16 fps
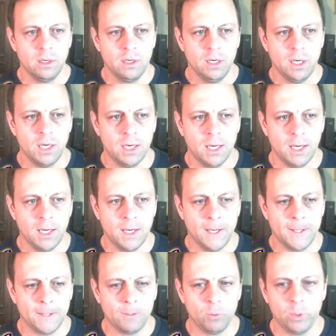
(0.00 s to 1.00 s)

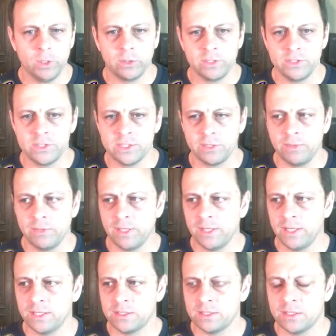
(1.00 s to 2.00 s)
considering
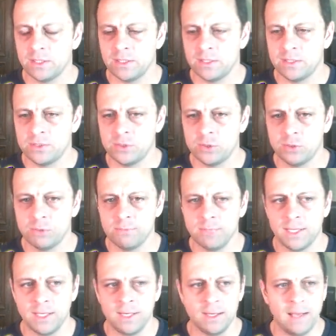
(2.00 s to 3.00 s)
that the
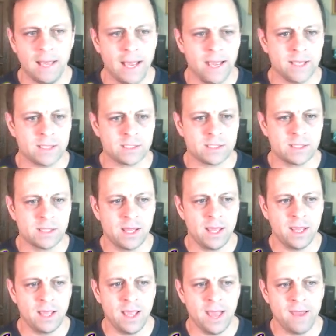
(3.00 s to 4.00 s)
Zumba, as
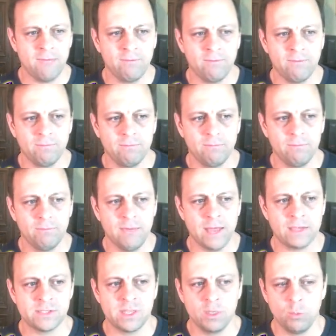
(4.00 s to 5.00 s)

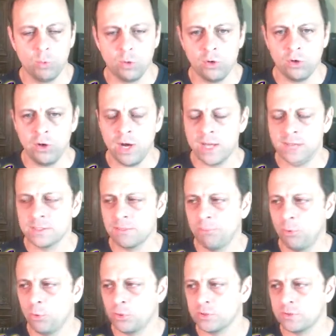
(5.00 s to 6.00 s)
they were as a
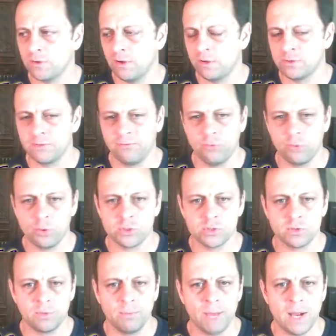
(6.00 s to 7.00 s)
force
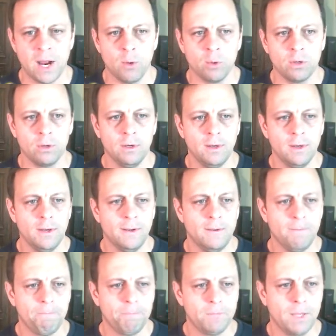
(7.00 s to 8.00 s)
or a power,
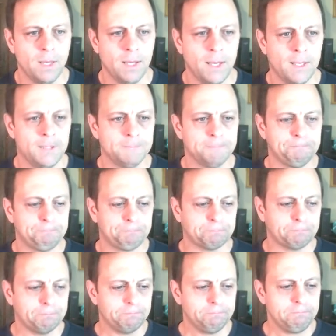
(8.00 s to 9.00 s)

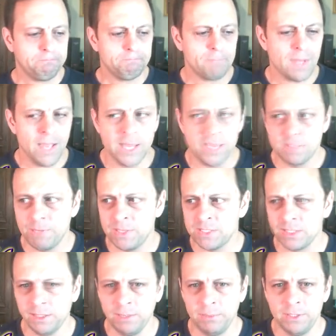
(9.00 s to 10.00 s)
has
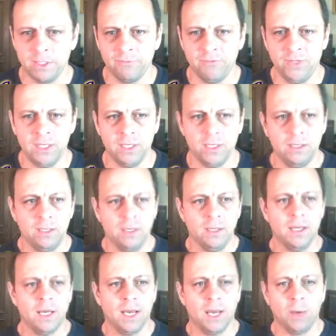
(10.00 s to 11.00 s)
basically been defeated.
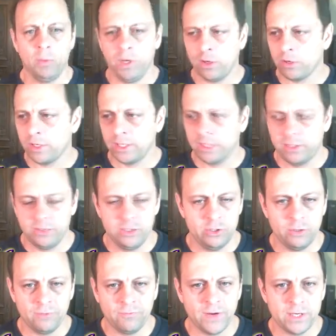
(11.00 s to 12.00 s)
We are going to
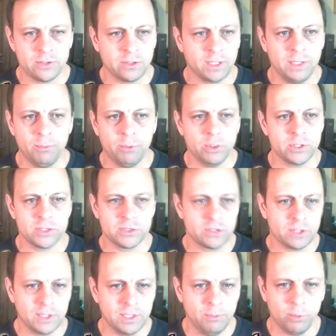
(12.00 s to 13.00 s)
continue to fight Turkey Boys, because
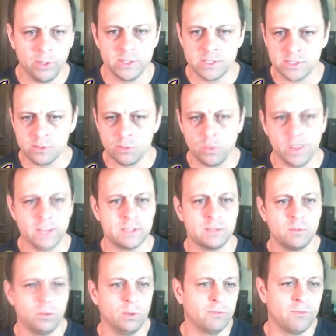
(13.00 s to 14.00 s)
Turkey Boys is the
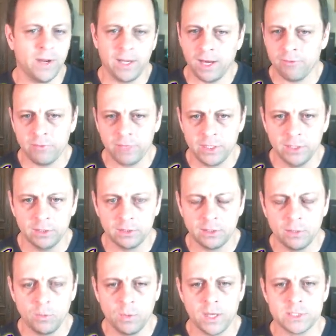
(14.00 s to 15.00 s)
West. We'll fight every guild
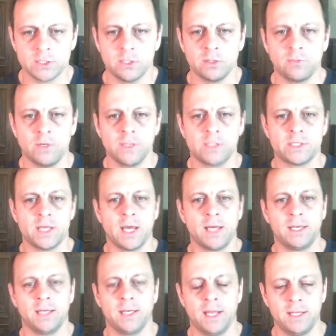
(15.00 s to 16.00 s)
in the West on the red
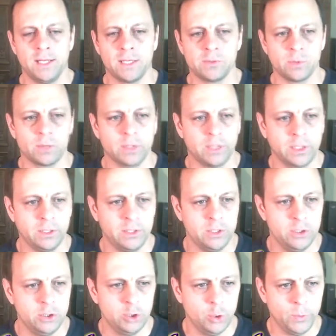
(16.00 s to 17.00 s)
side, and that's what we're going to
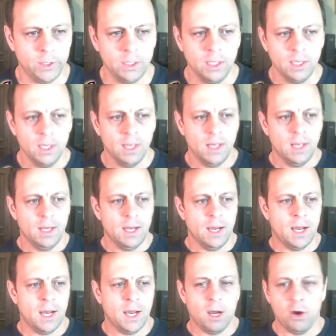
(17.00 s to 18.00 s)
continue doing.
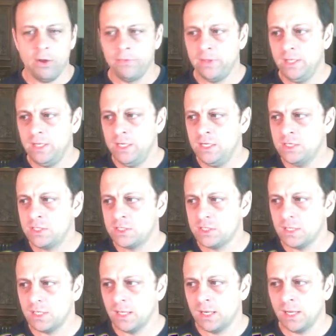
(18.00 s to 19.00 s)
On the
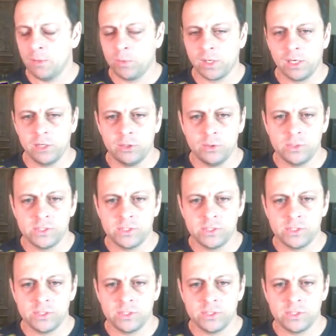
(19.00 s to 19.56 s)
East, we're going to do a